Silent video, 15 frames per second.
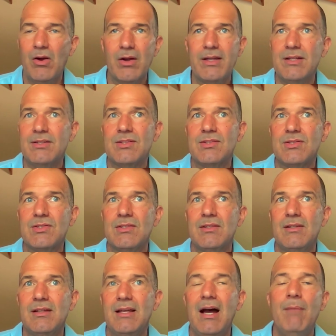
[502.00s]
is
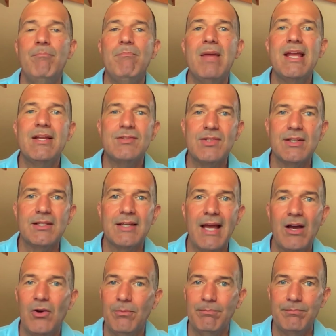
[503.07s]
amazing to
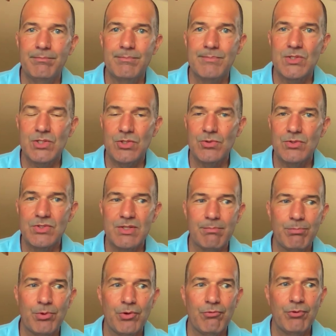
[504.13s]
help students
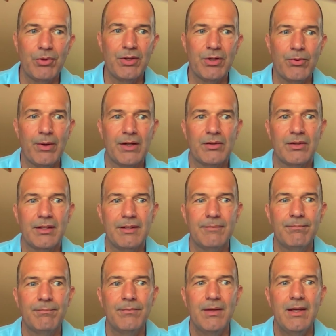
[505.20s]
improve really quickly.
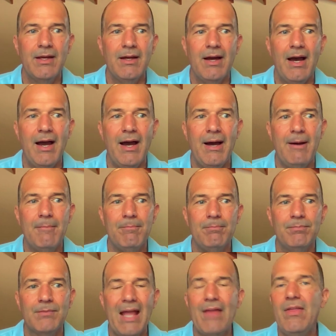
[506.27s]

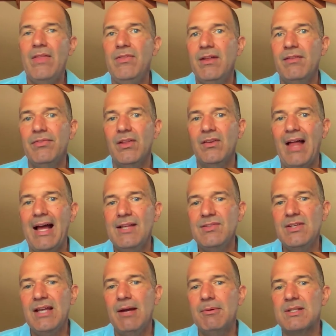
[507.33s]
And then the last
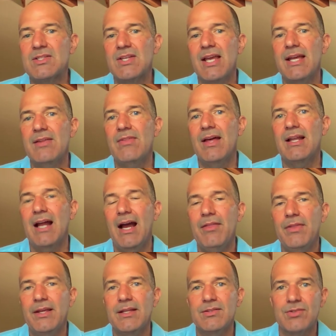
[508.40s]
thing I would say that I
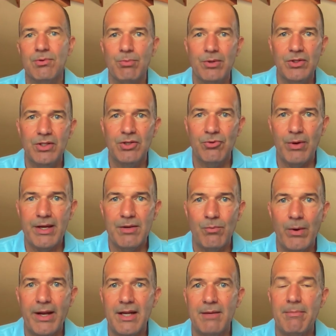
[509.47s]
think is a really great
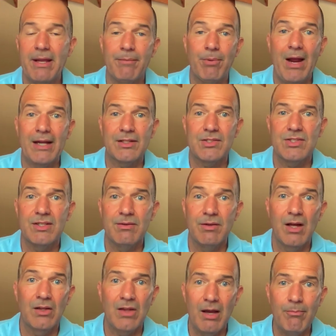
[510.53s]
way to make practicing
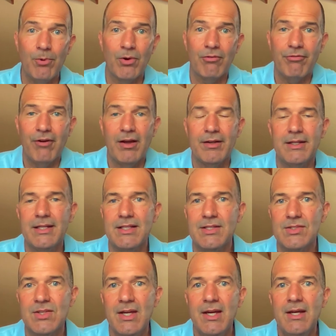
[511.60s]
a lot more fun
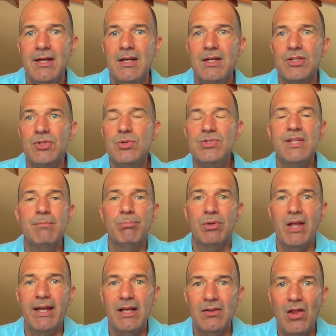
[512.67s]
is using
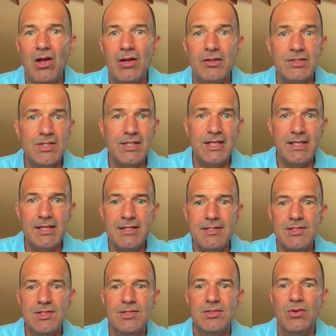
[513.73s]
play-along
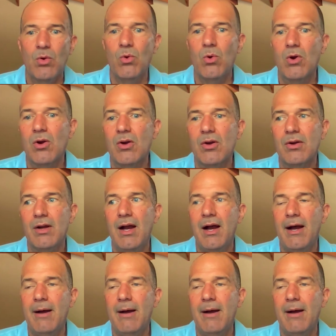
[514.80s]
CDs or